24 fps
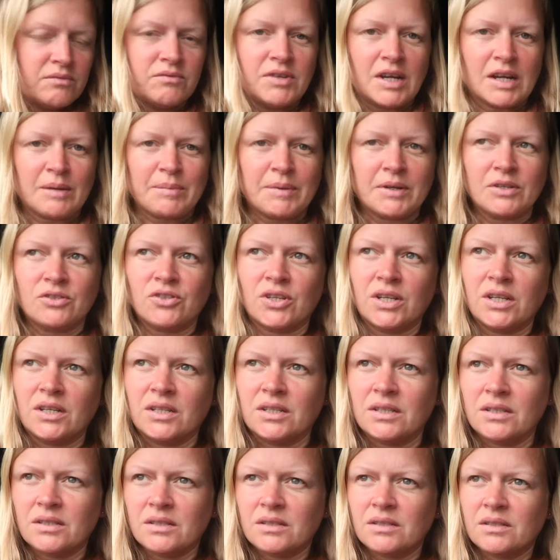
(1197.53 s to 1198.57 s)
back my
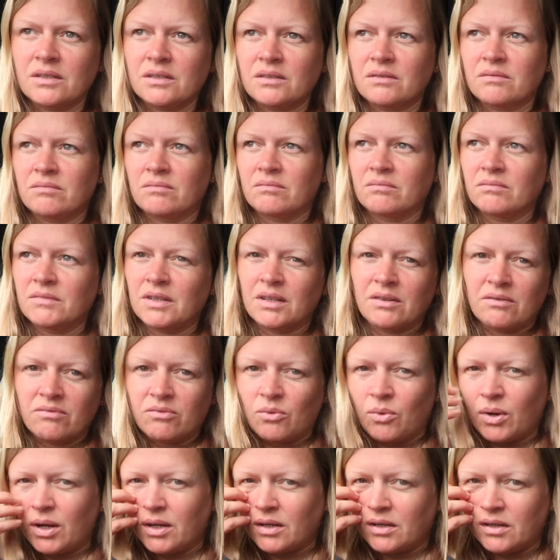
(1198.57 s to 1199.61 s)
trainers. They're
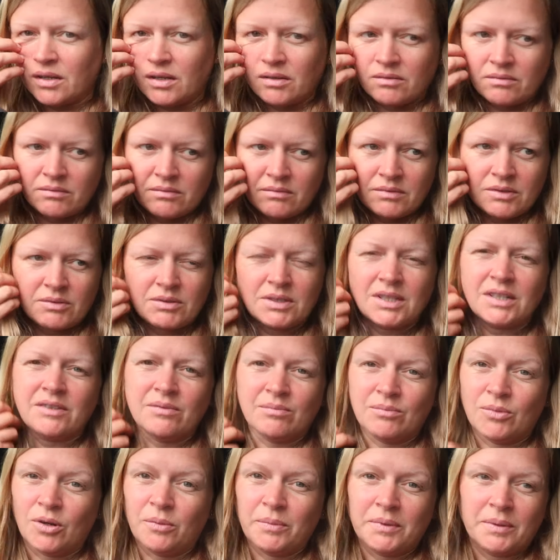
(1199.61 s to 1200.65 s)
quite new.
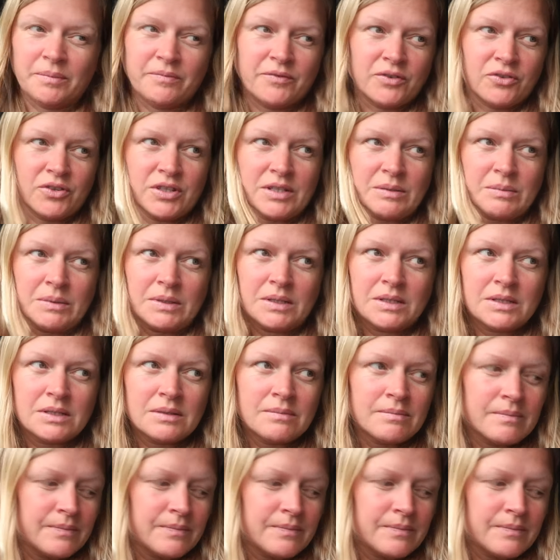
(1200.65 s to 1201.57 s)
Stephen bought me them for Christmas.